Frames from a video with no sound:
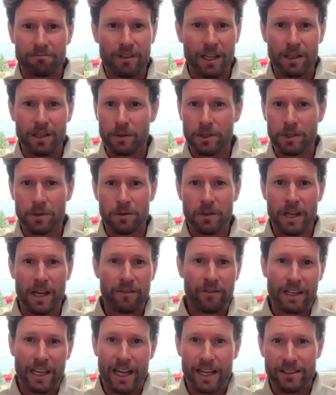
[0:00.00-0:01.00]
like we do with
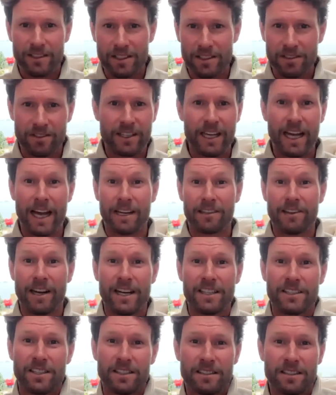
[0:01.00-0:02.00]
avalanches or car
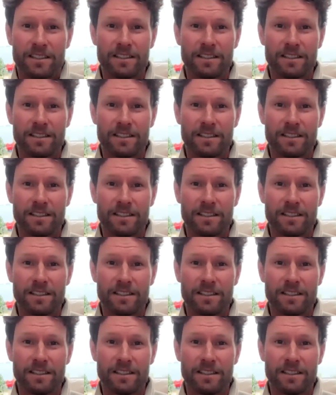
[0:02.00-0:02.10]
crashes,